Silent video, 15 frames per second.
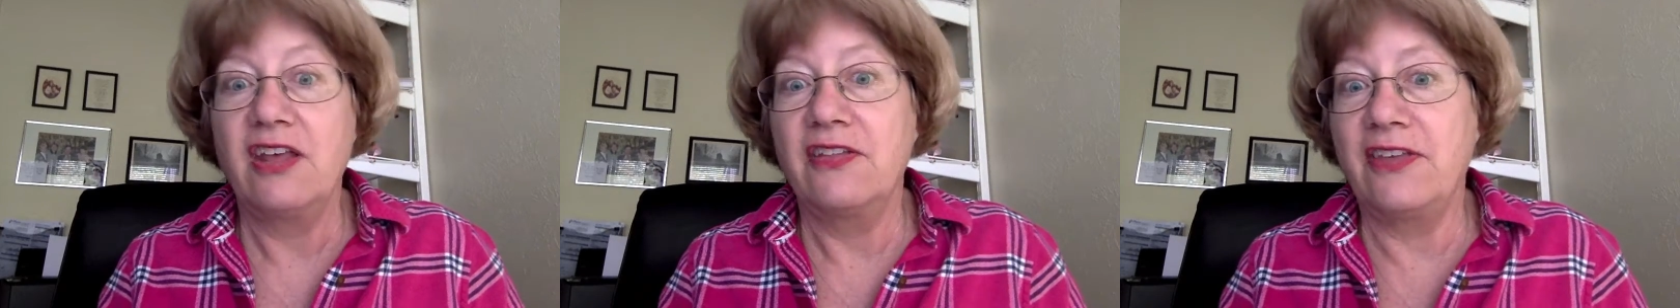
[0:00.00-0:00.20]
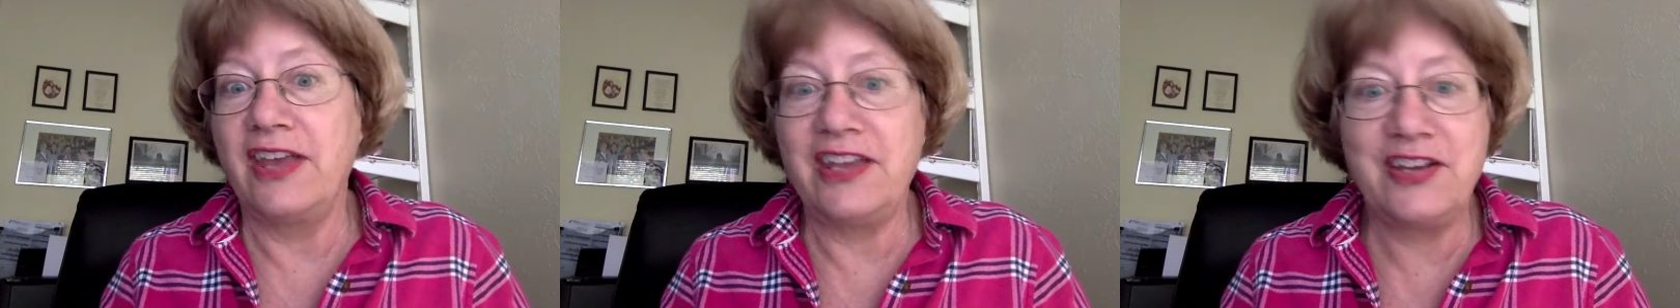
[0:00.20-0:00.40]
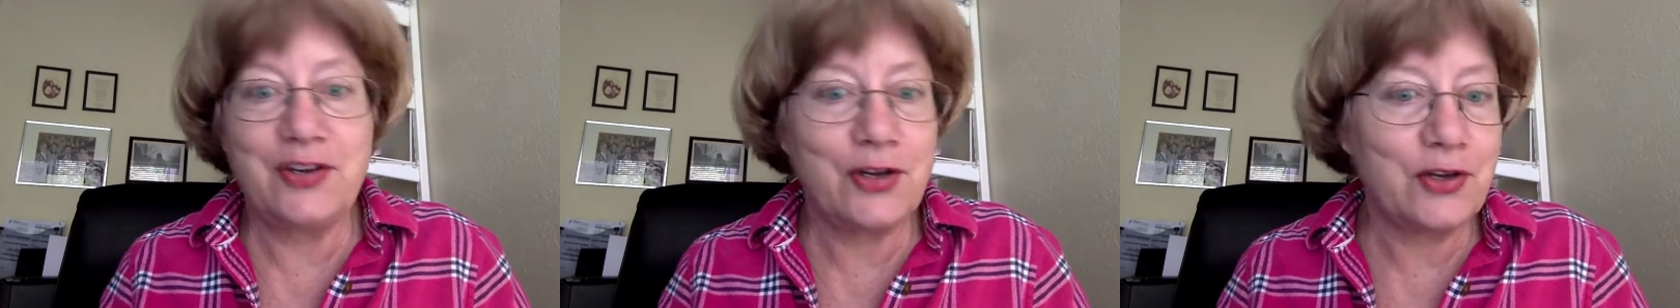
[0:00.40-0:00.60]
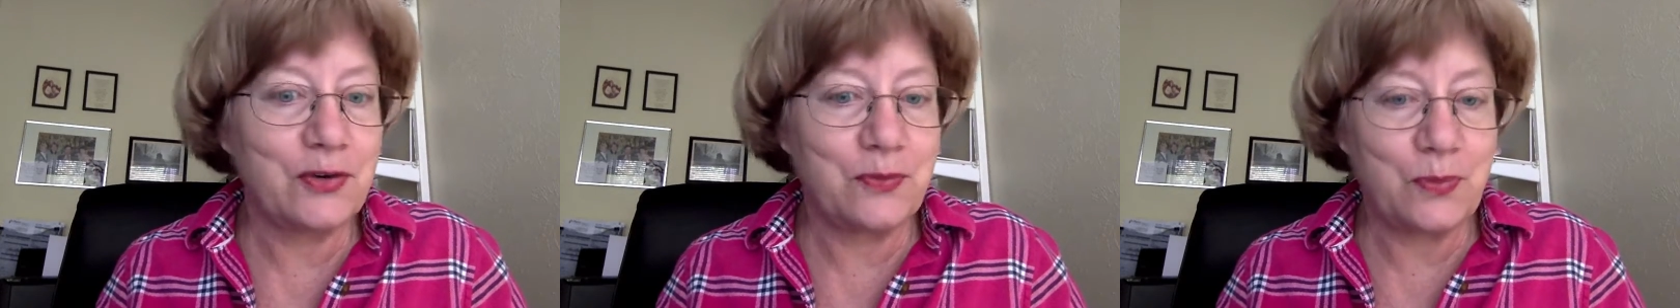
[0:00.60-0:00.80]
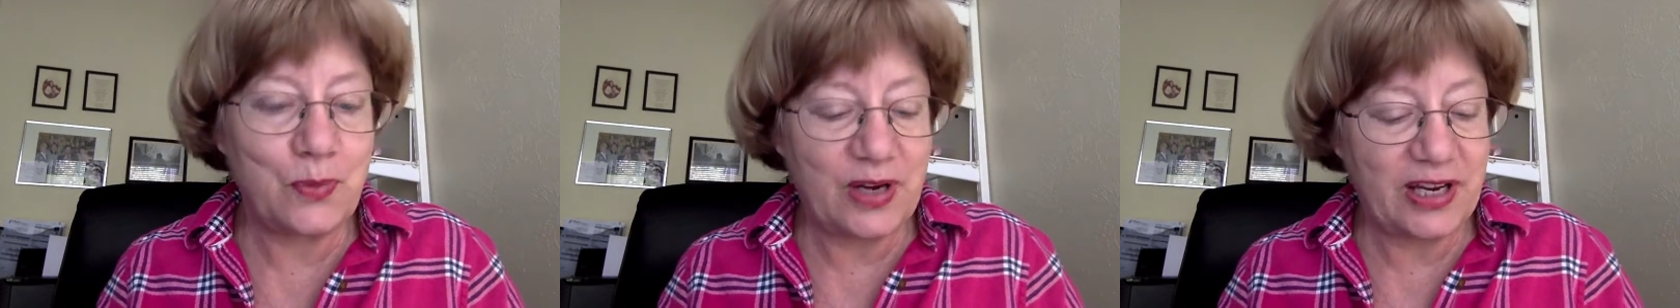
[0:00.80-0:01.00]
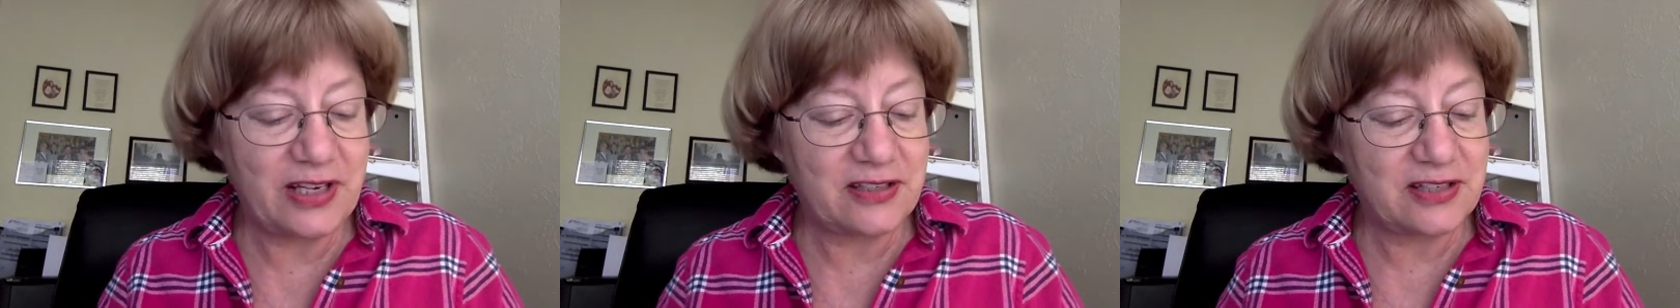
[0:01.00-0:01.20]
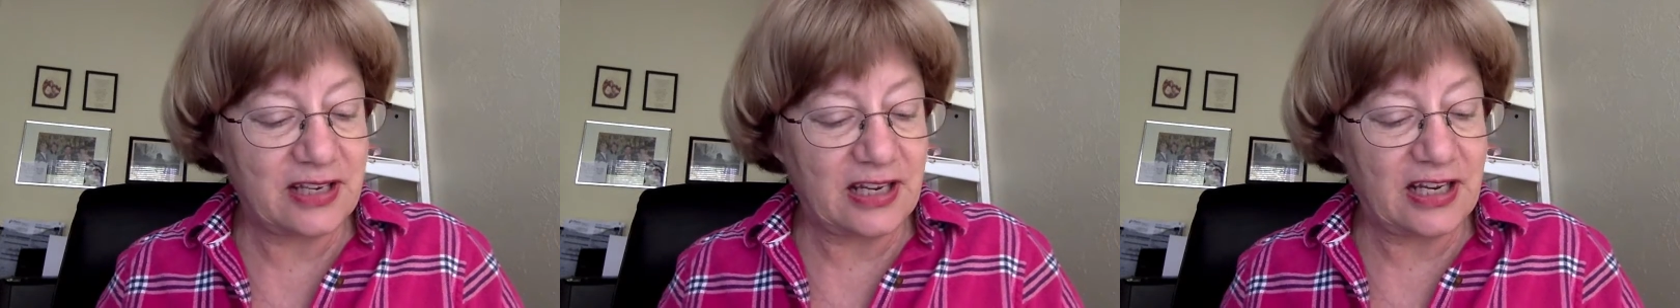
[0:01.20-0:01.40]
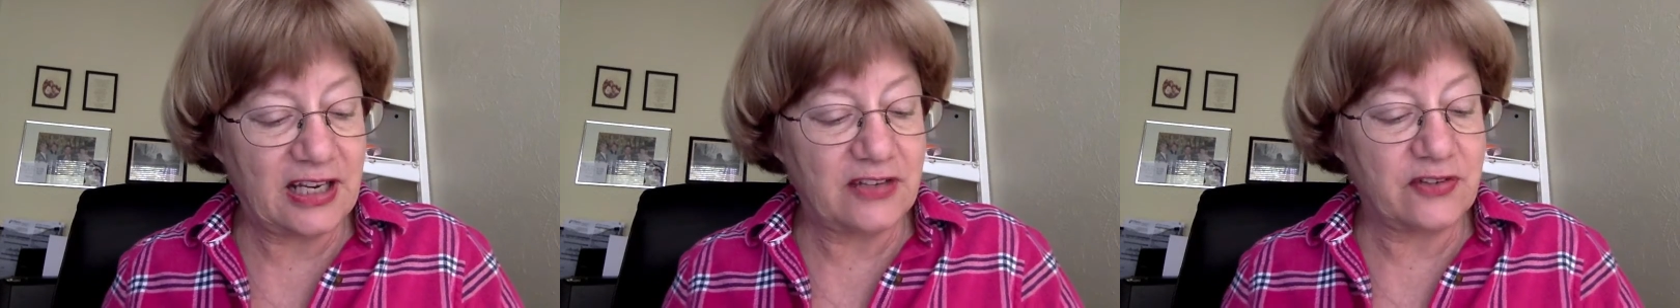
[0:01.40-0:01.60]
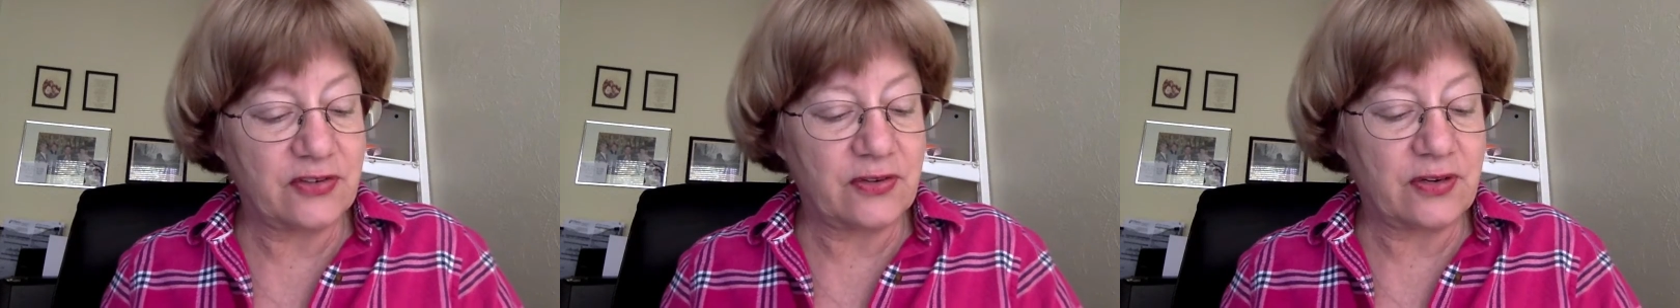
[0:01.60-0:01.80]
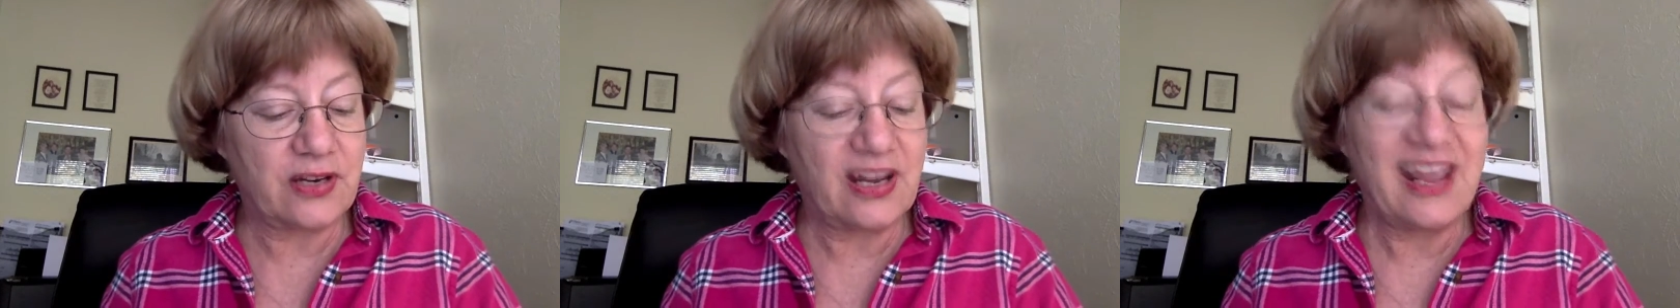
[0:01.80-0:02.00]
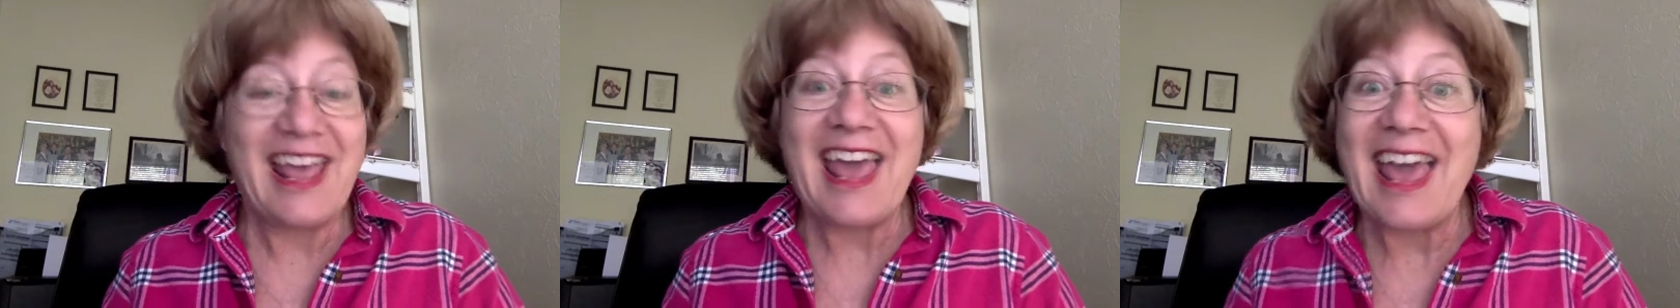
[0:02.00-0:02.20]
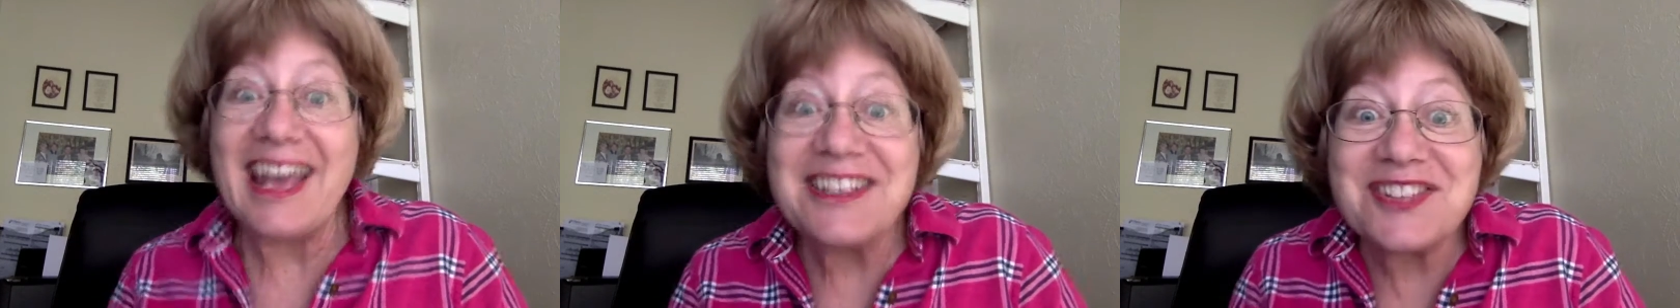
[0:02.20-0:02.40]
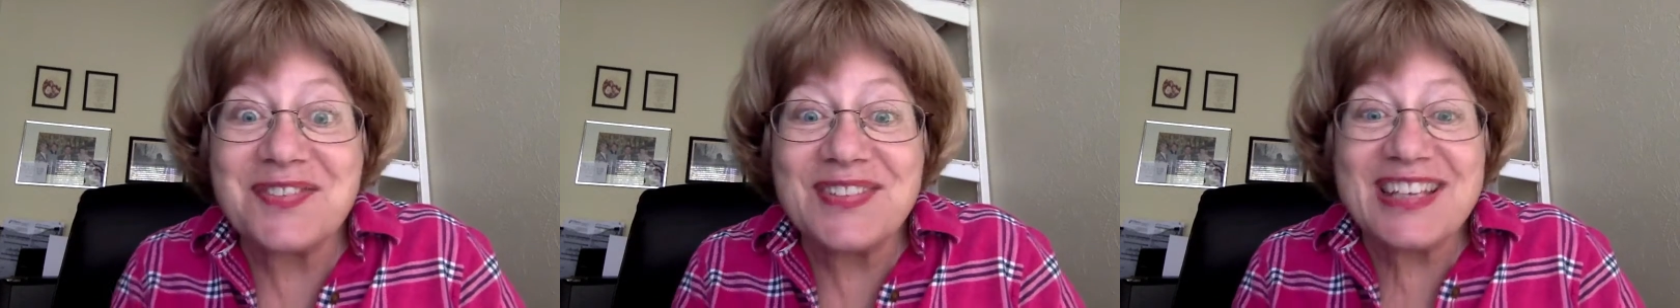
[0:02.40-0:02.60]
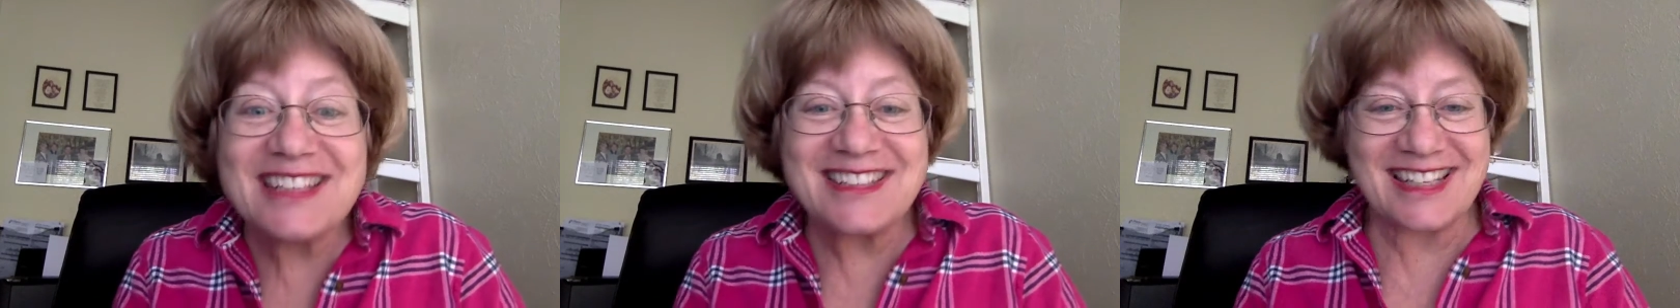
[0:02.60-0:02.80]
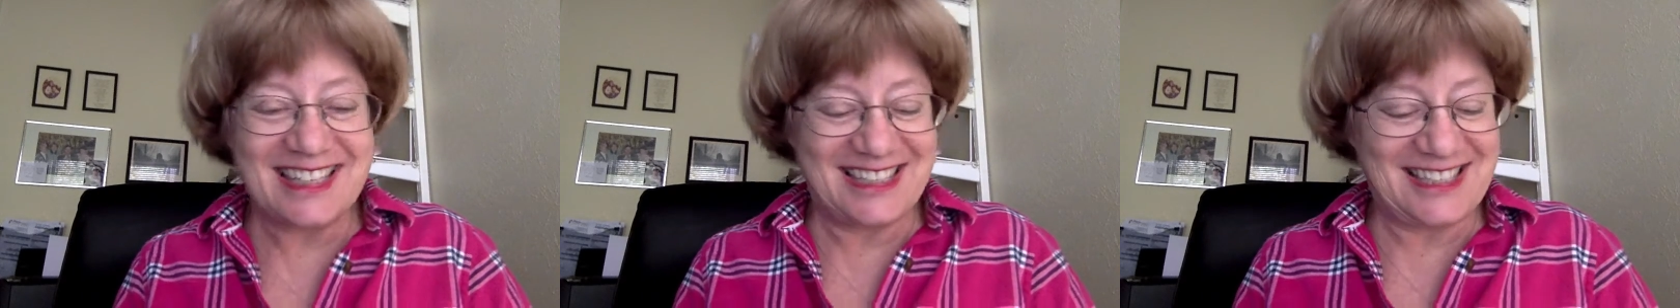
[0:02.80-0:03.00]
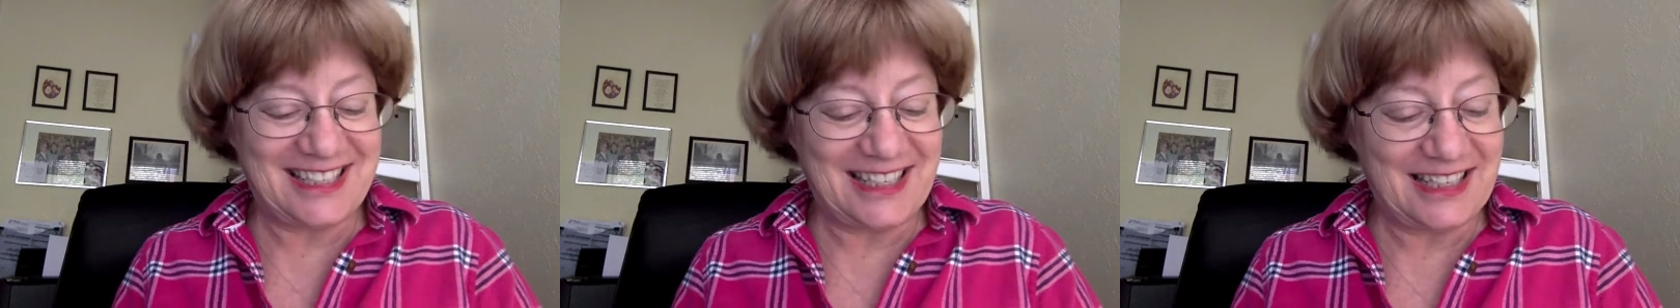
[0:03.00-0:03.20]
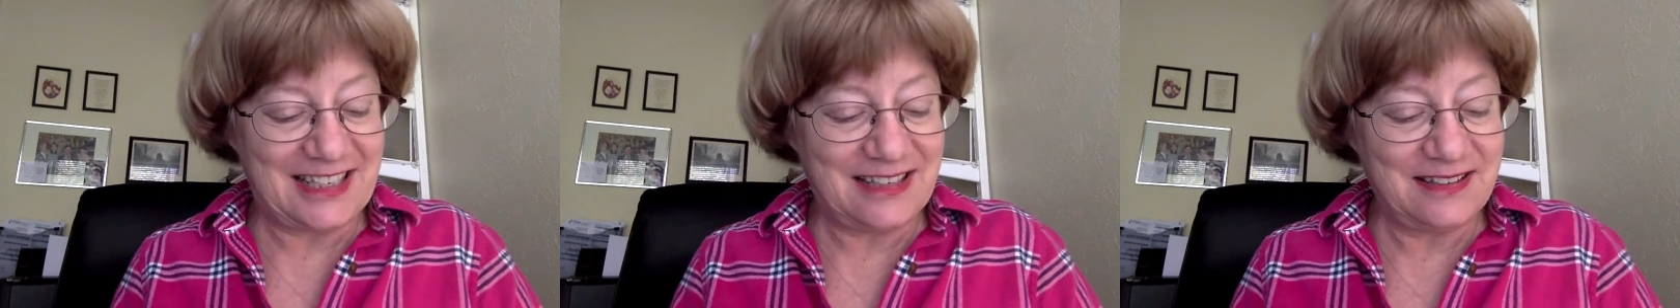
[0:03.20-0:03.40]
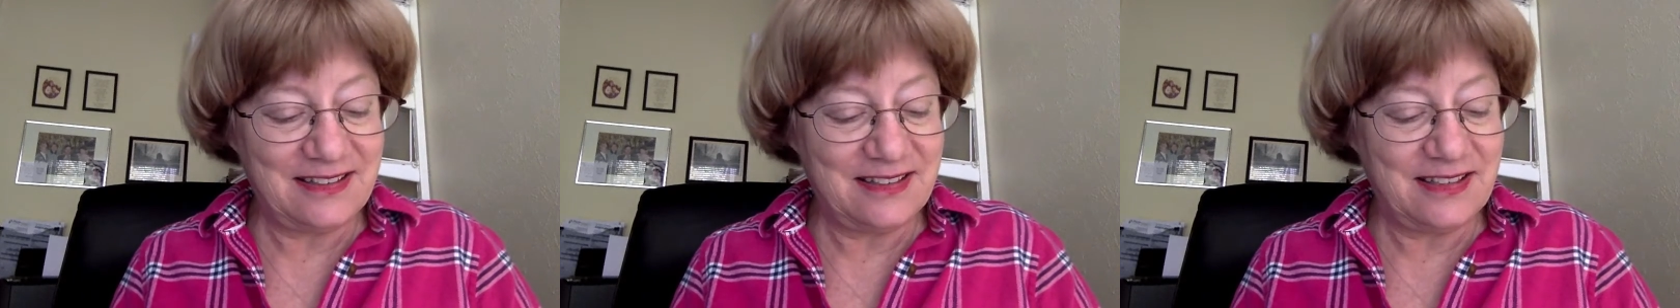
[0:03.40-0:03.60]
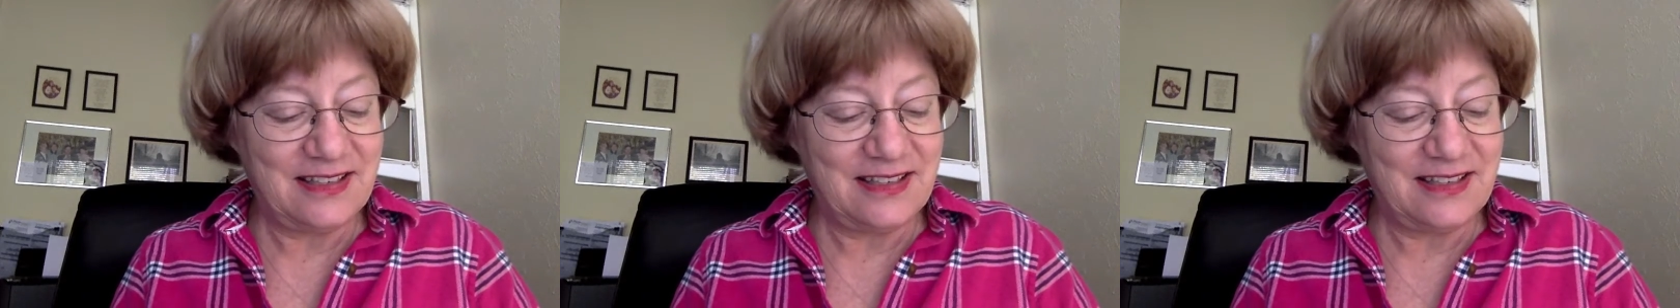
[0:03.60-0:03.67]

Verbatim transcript: They couldn't wait to answer it. Ask me, said Gina.